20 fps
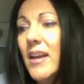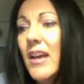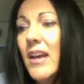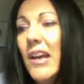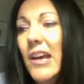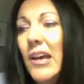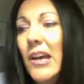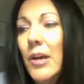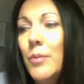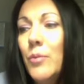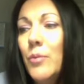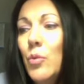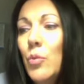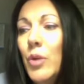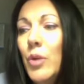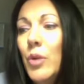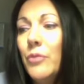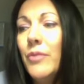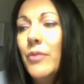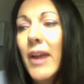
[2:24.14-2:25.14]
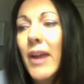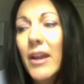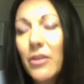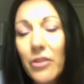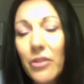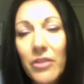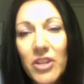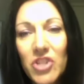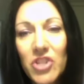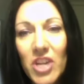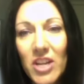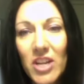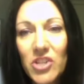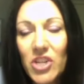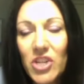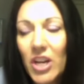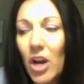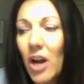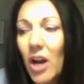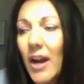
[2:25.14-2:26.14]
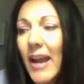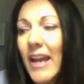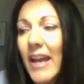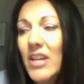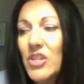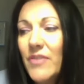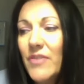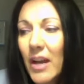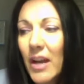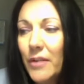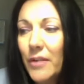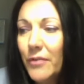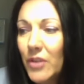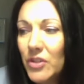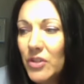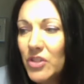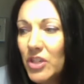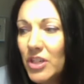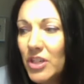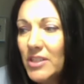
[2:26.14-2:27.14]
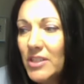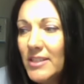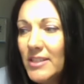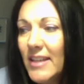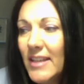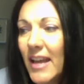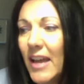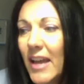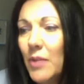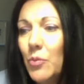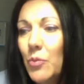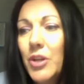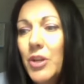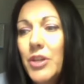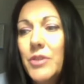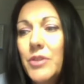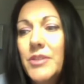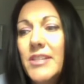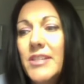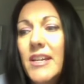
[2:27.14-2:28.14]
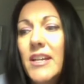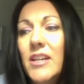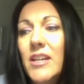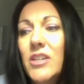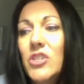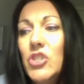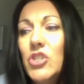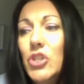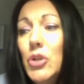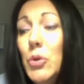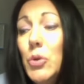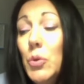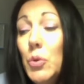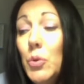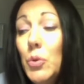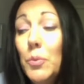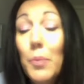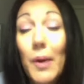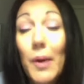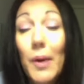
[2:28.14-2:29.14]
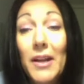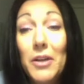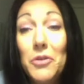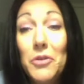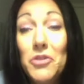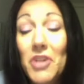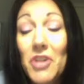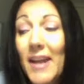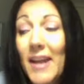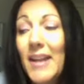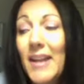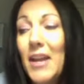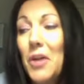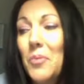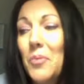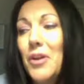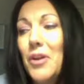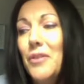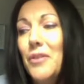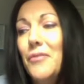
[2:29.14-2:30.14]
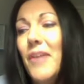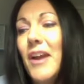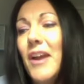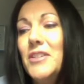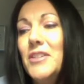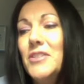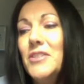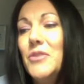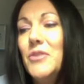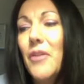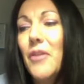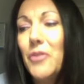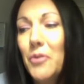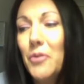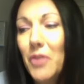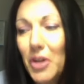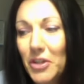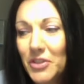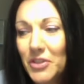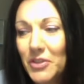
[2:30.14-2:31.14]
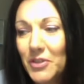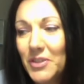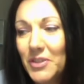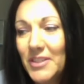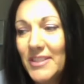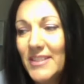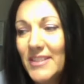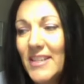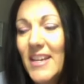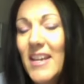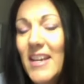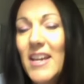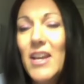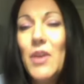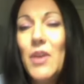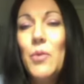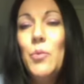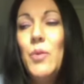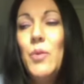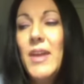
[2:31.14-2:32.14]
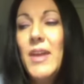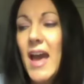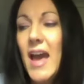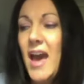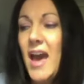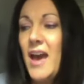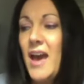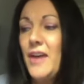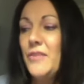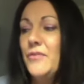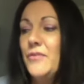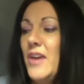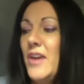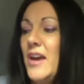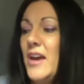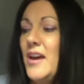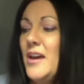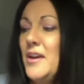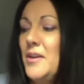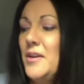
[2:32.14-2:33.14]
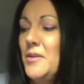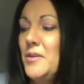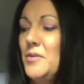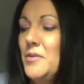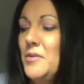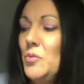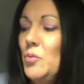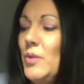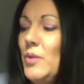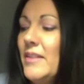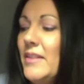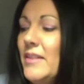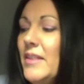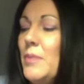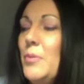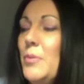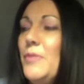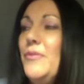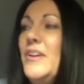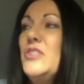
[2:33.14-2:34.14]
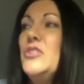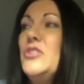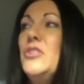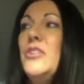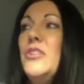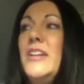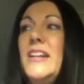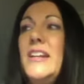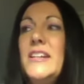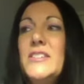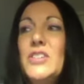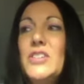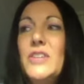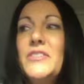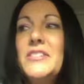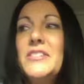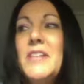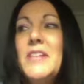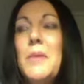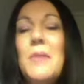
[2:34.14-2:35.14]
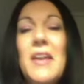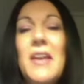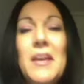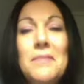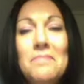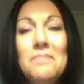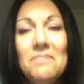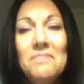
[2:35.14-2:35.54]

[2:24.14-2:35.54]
Um, we are regularly changing our HVAC filters and we're using two brand new giant air purifiers throughout the rehearsals. We have a weekly professional cleaning service coming in.